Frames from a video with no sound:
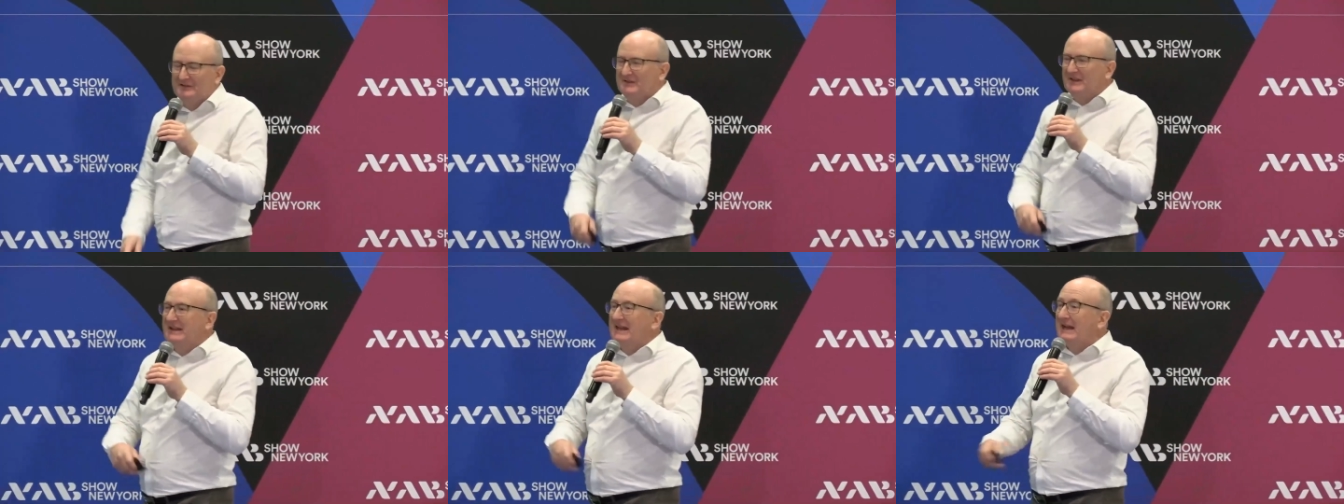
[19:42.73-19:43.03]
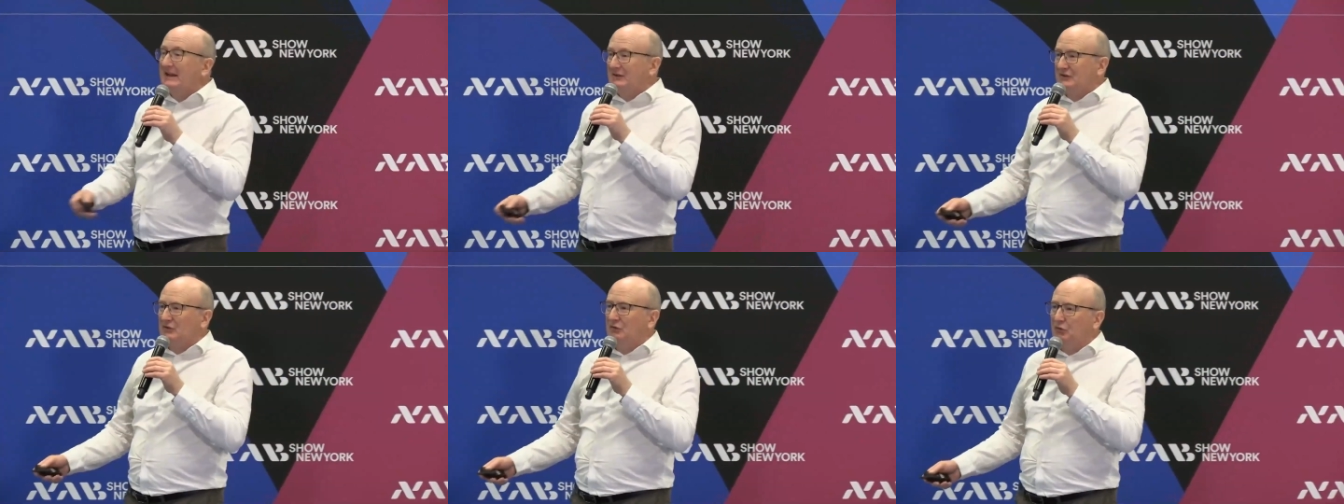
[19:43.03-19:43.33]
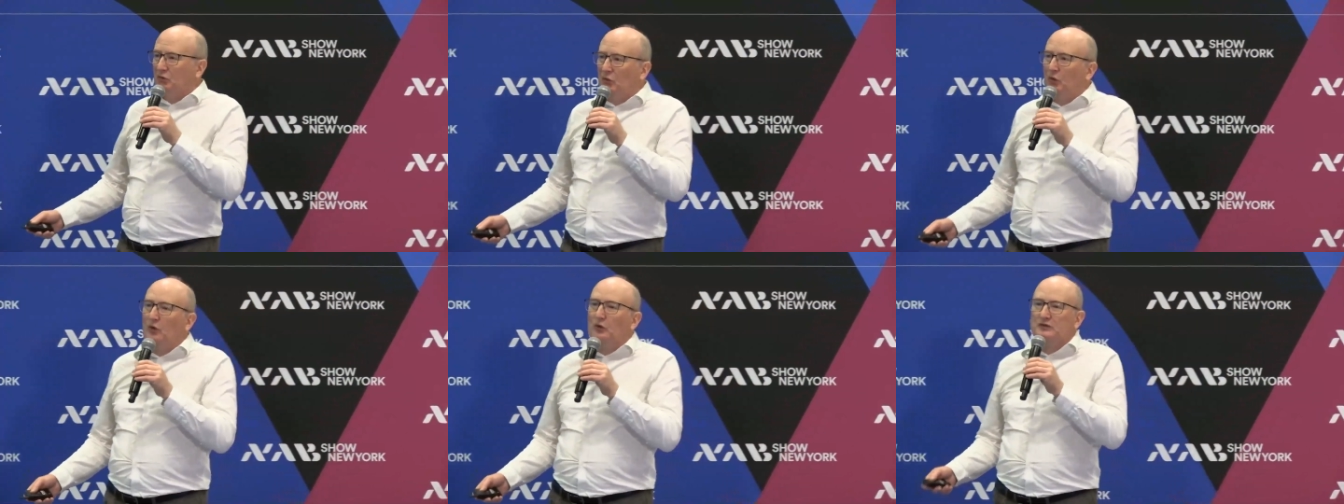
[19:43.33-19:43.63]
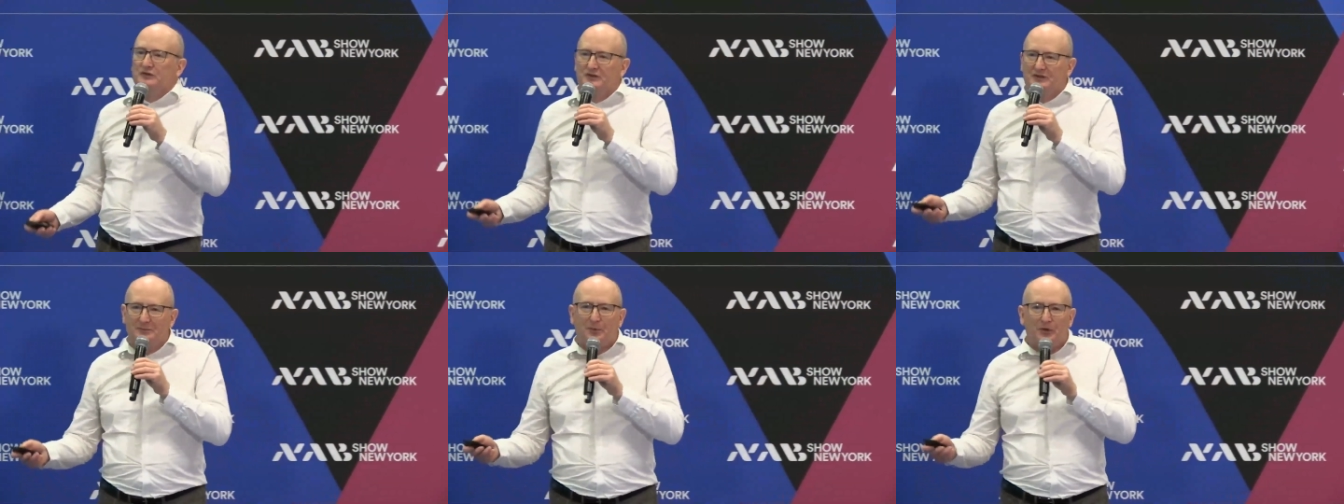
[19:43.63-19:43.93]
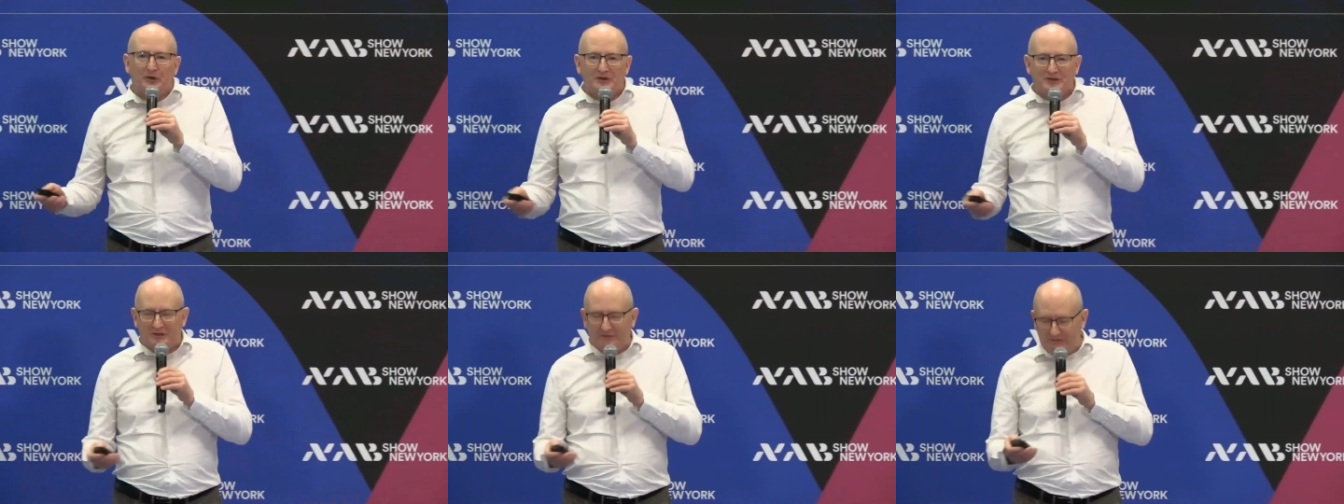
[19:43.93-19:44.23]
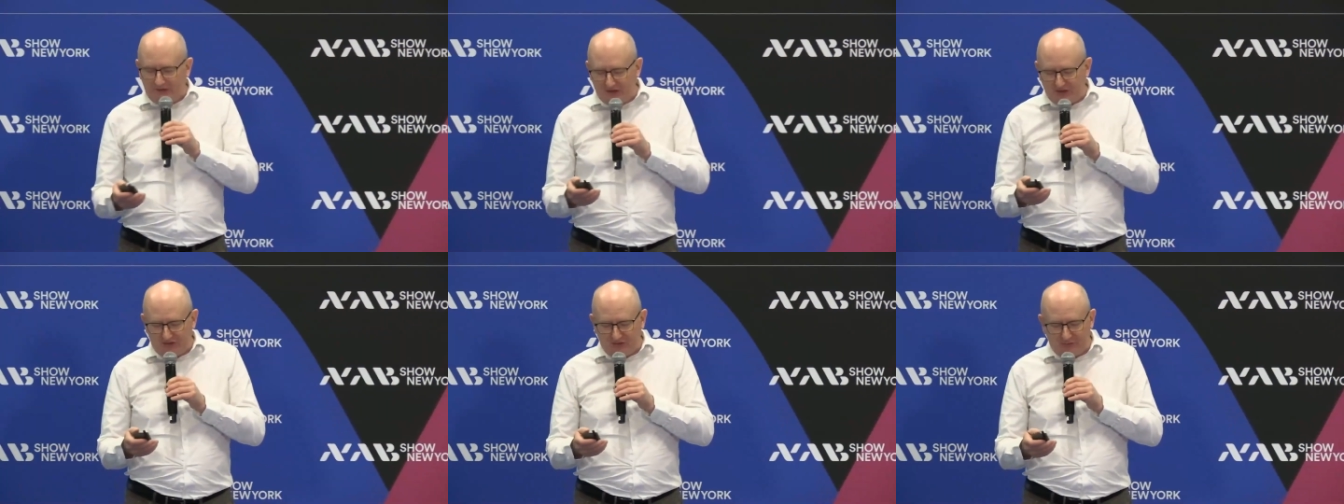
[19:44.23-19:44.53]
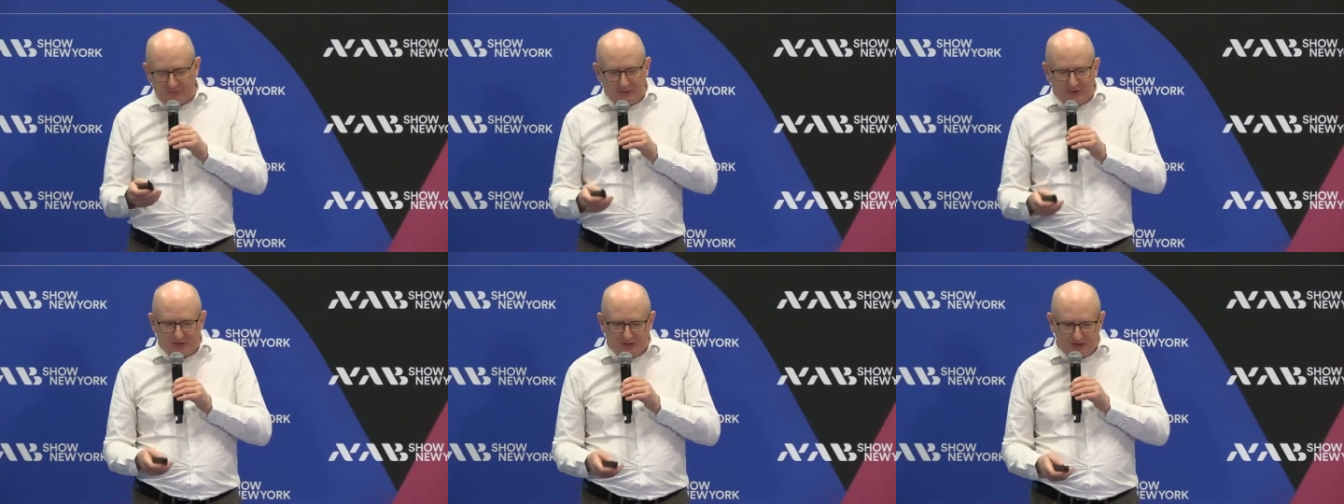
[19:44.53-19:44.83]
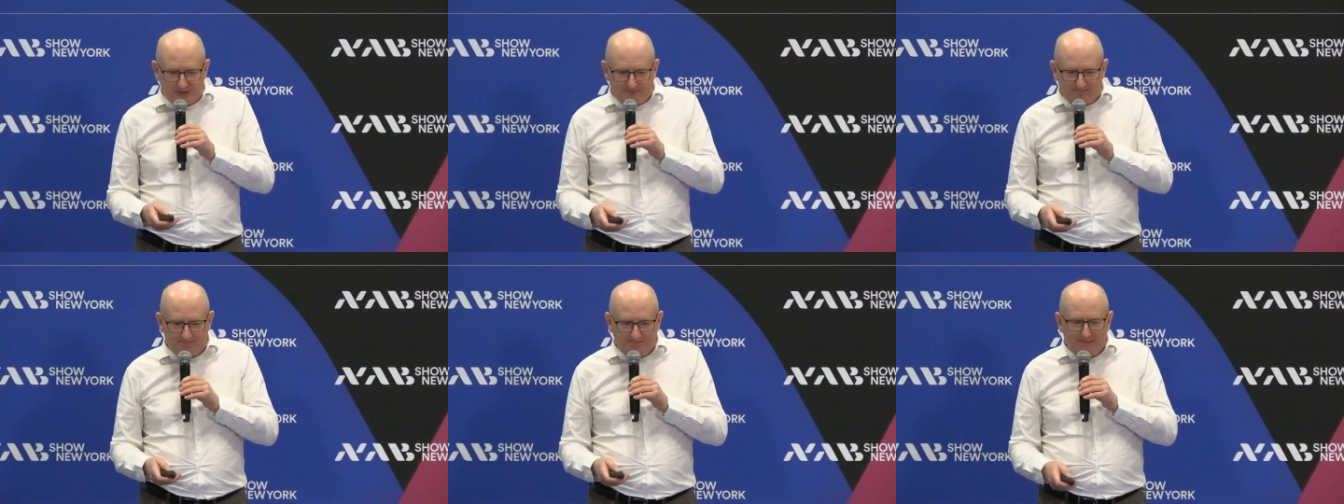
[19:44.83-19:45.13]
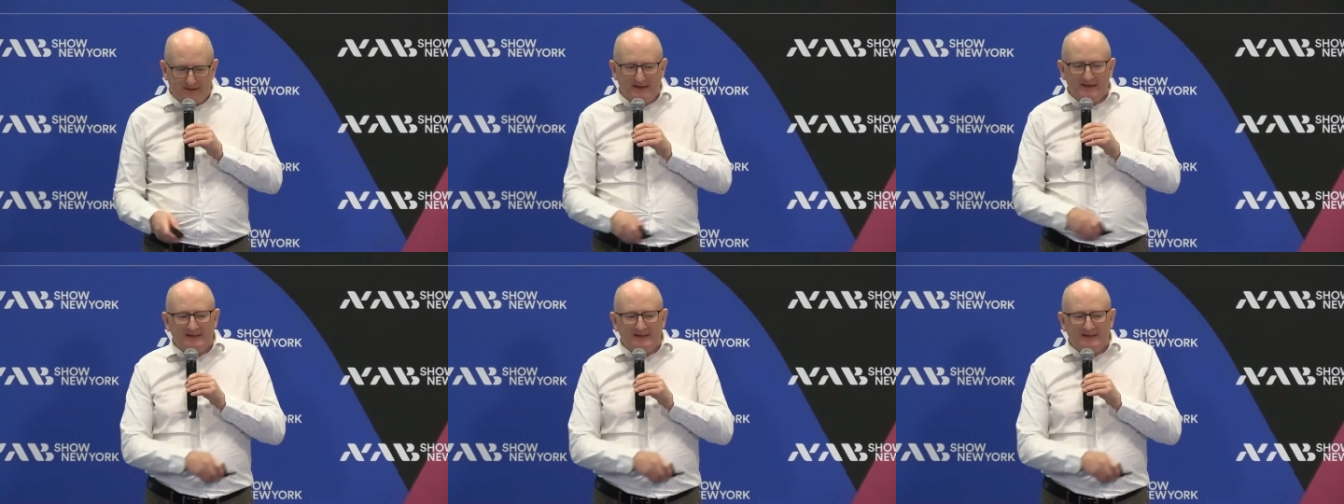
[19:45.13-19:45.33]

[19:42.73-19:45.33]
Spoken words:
to get towards the points of distribution.